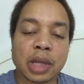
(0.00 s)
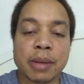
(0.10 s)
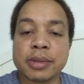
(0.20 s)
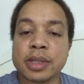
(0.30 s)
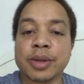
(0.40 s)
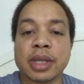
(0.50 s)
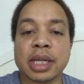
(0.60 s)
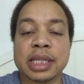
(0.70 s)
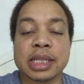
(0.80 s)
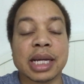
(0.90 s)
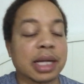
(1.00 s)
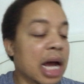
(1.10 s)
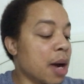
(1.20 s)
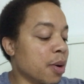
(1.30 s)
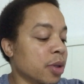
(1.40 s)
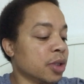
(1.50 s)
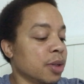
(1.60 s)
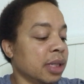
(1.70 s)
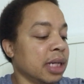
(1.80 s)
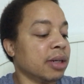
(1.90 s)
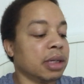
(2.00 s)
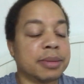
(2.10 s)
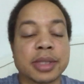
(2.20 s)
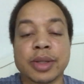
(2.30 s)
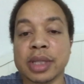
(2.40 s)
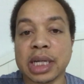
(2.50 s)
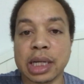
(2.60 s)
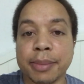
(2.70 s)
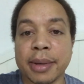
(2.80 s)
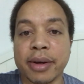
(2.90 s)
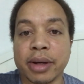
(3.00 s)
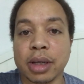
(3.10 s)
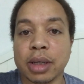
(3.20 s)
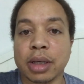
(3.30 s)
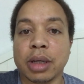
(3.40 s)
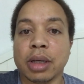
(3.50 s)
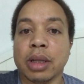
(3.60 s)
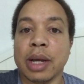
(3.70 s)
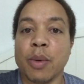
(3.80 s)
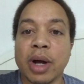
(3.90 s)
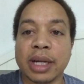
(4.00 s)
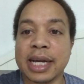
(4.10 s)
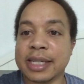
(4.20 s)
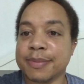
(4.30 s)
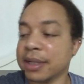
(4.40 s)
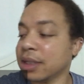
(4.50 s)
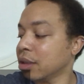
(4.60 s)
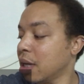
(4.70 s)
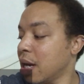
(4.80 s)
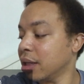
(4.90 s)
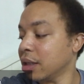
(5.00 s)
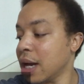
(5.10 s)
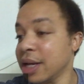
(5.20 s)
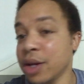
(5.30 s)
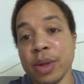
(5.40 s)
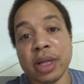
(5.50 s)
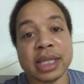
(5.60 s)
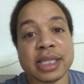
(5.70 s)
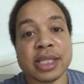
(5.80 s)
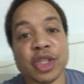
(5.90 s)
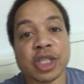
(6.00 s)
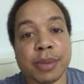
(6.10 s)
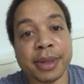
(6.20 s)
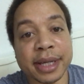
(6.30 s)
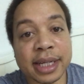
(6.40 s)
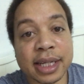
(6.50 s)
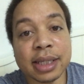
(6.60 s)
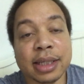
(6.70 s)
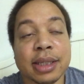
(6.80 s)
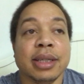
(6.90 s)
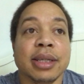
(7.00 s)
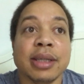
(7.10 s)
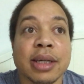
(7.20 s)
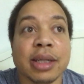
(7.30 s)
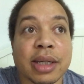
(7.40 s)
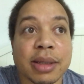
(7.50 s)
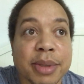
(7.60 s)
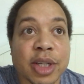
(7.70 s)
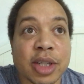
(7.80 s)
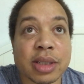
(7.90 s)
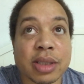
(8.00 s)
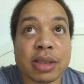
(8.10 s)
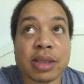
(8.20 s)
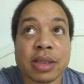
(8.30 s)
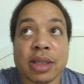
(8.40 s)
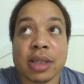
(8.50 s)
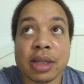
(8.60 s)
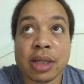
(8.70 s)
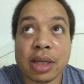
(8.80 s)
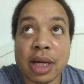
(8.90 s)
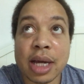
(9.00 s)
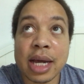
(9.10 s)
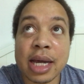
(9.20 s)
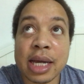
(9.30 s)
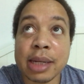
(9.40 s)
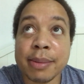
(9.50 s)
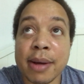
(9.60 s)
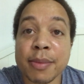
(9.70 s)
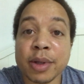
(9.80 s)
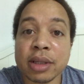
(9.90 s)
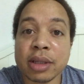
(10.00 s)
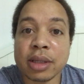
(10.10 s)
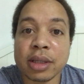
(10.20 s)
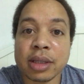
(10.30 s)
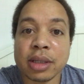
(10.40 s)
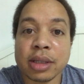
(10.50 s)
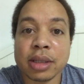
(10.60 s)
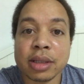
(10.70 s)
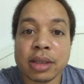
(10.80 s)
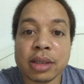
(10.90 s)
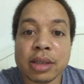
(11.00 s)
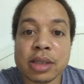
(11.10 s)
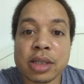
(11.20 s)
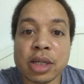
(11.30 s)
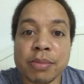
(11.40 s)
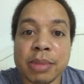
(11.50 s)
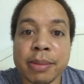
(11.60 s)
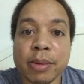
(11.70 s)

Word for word: I'm still it's like an hour or so later and I'm still thinking about it. Like what day it's been. And I know that this is just the beginning because in about a month someone